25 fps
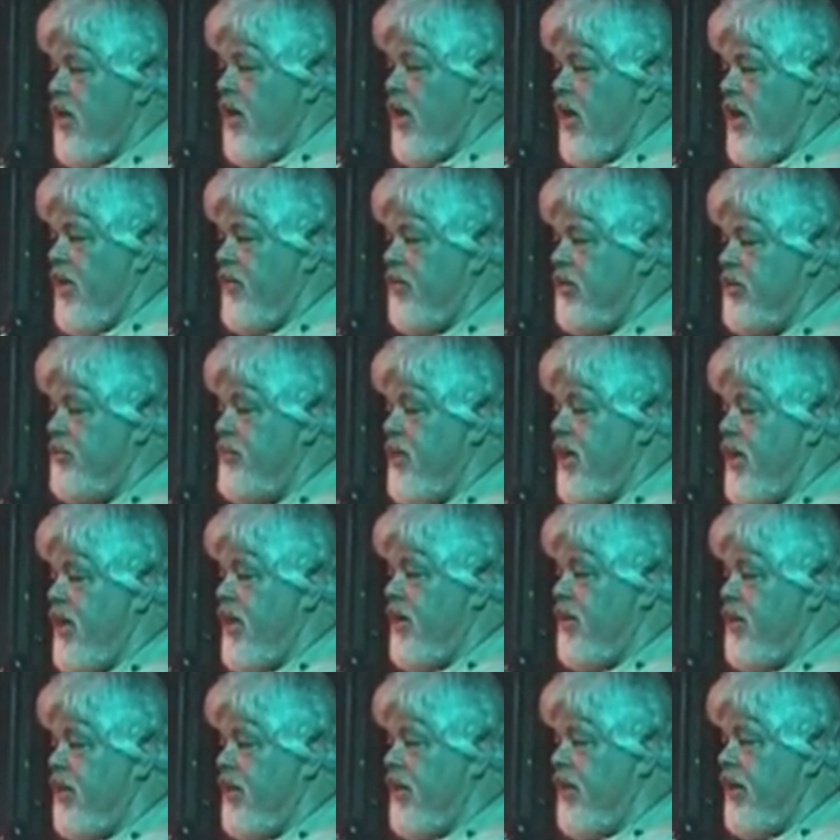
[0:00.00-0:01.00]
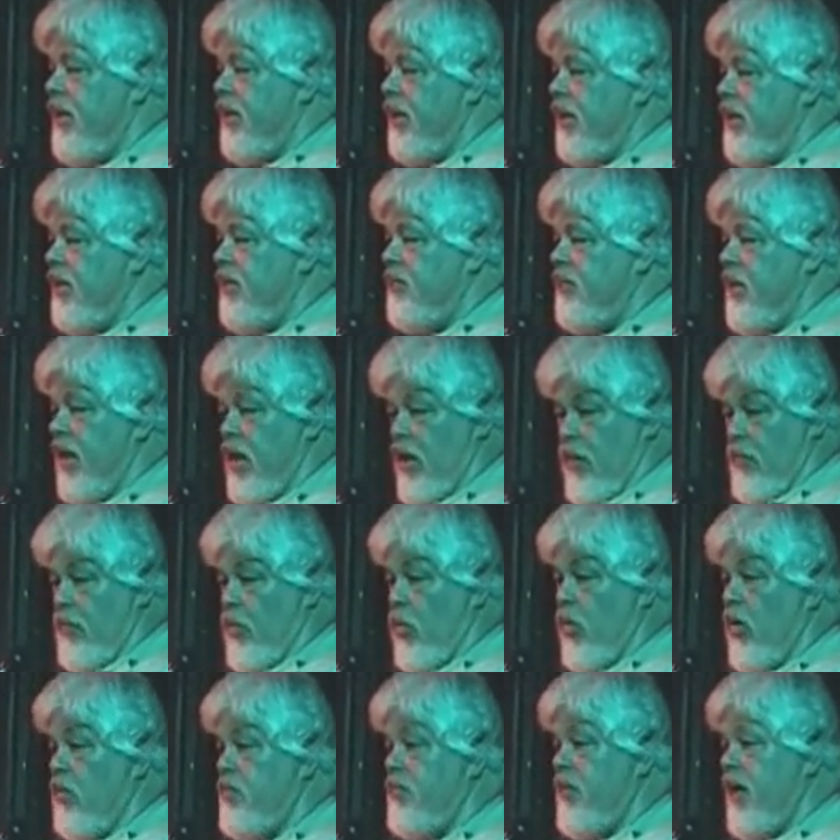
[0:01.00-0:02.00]
And I was met at the
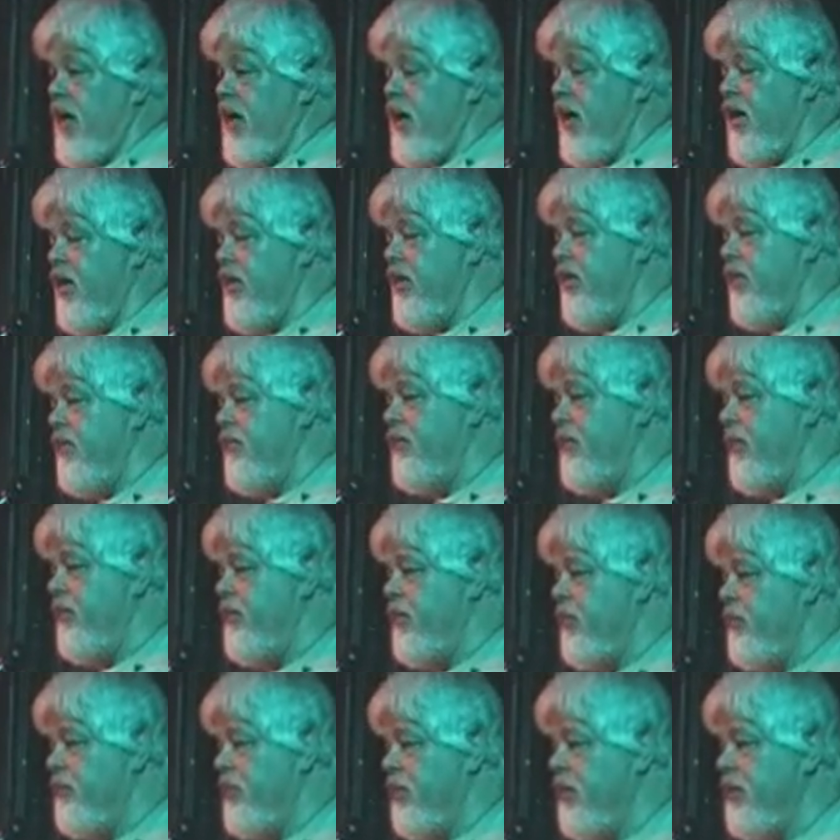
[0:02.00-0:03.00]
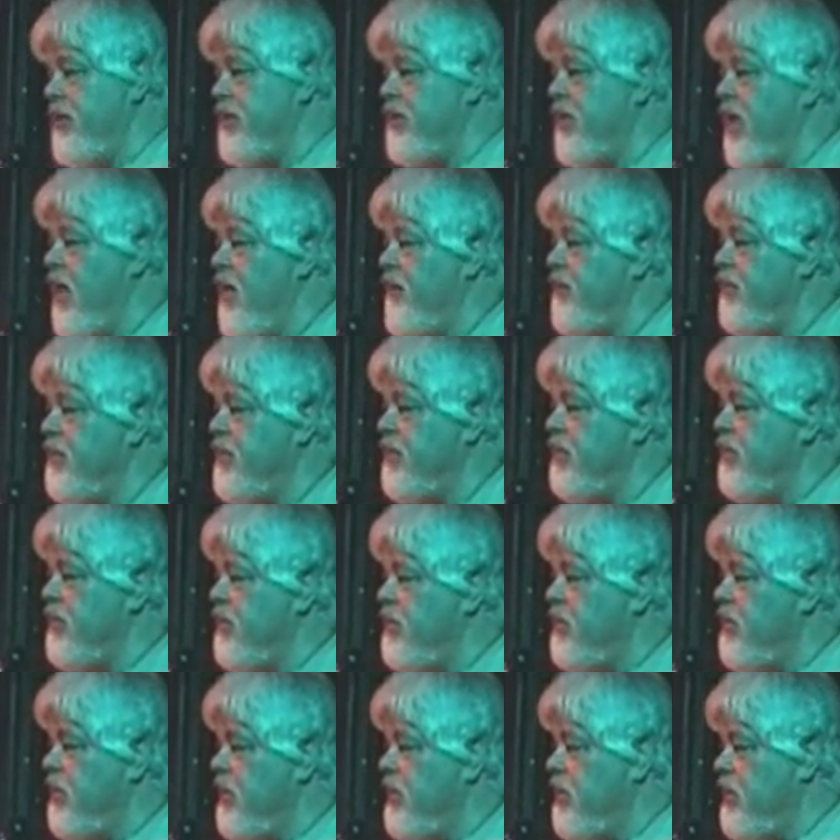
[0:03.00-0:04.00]
airport by 150 police
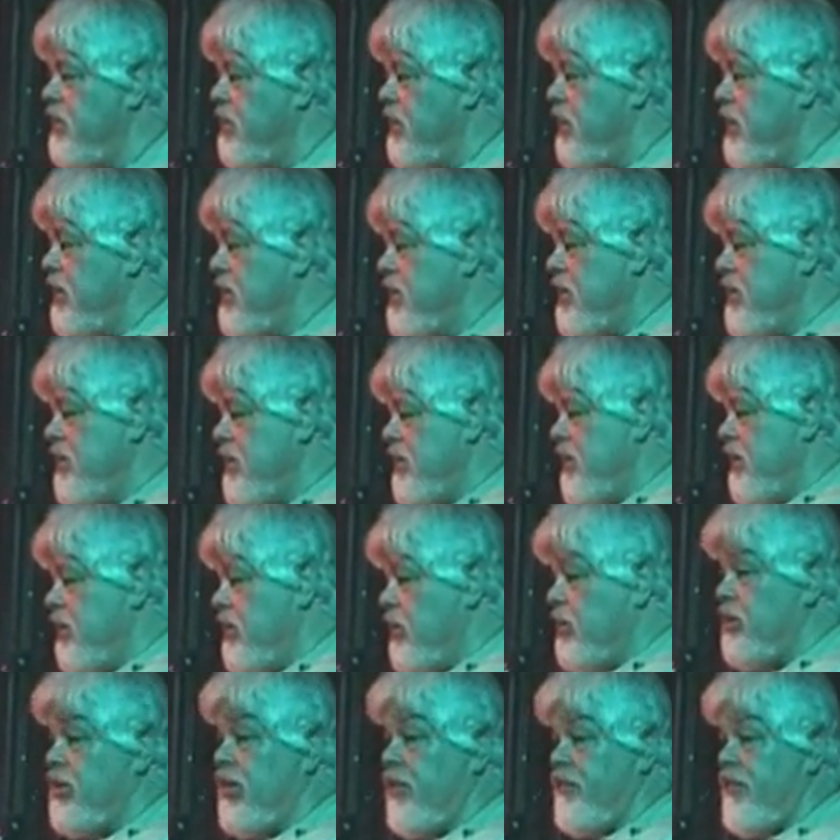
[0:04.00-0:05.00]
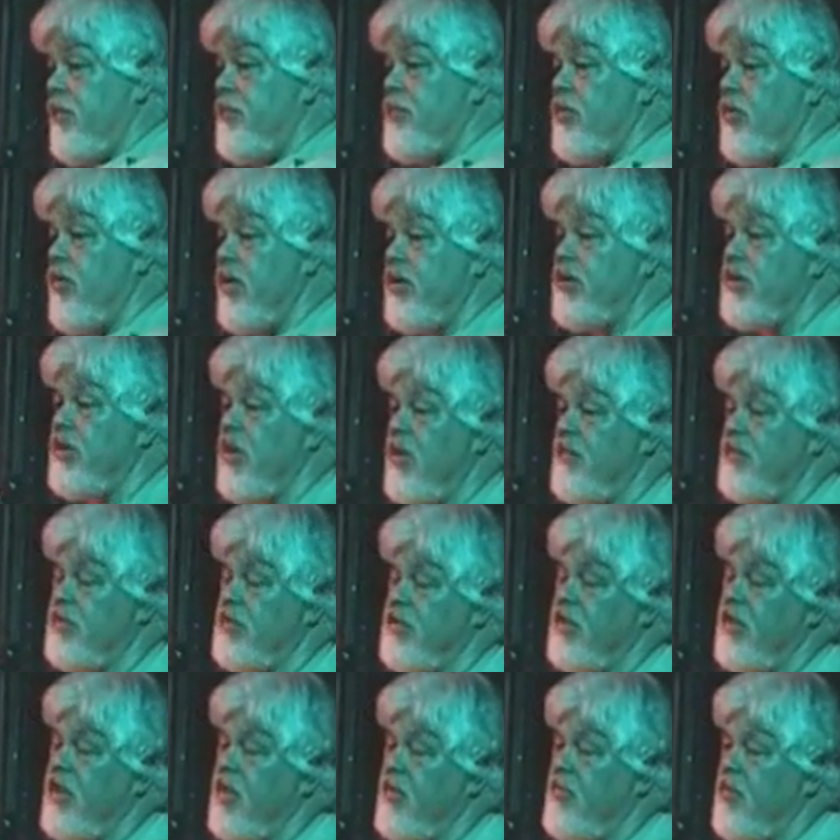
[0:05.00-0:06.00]
officers, and the chief immigration
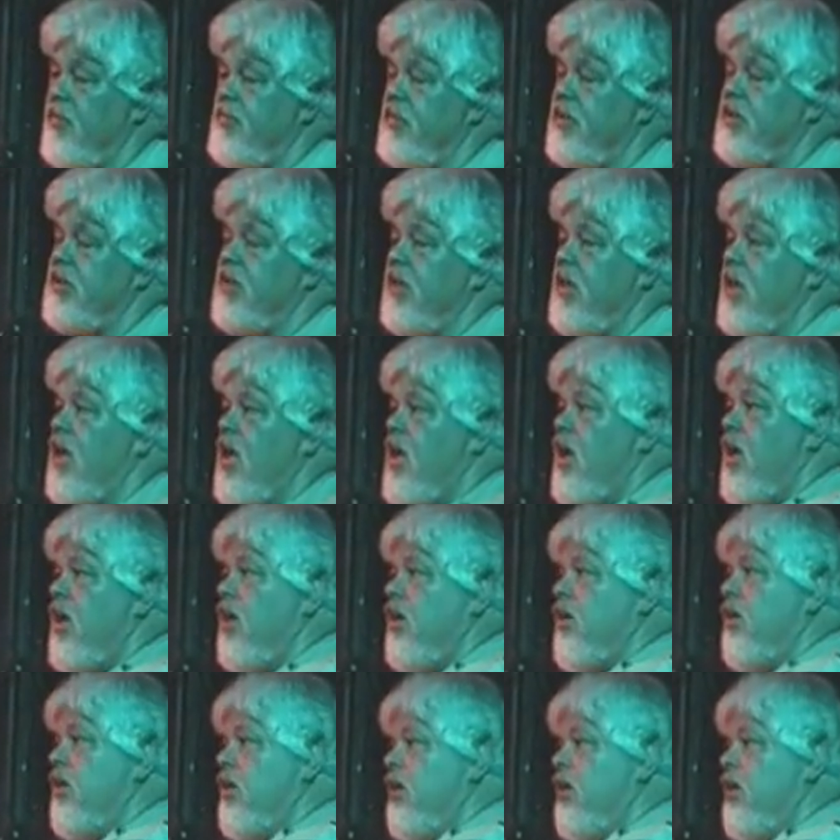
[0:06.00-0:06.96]
officer came up and he said,